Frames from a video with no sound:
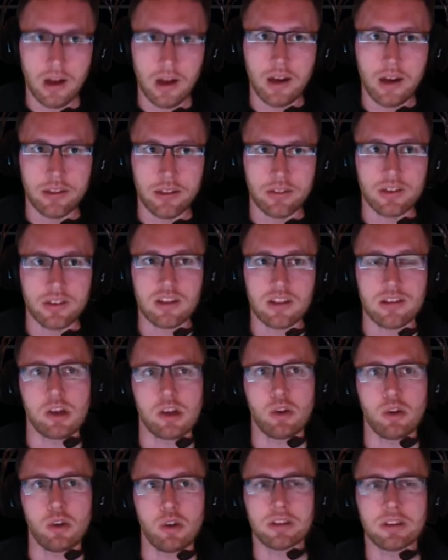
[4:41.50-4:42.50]
I think is
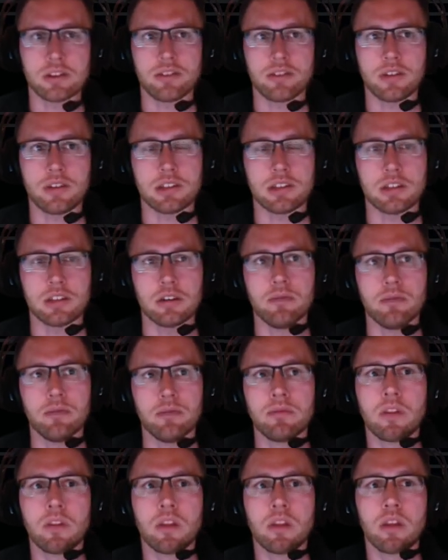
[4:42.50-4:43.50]
an innovative idea.
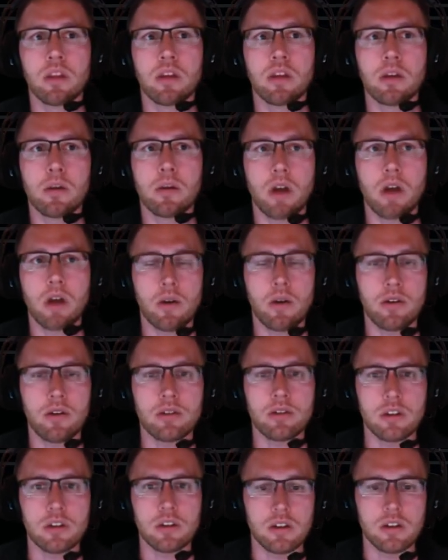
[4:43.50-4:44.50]

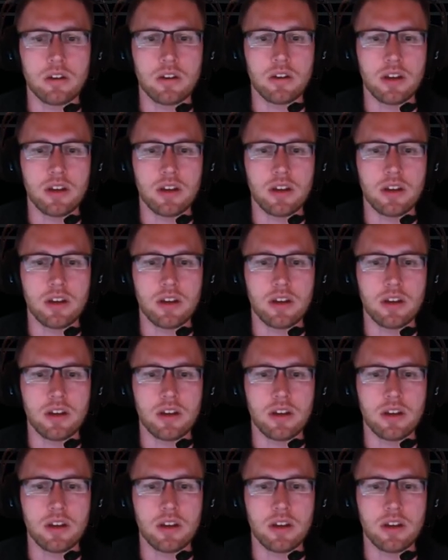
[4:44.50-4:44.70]
However,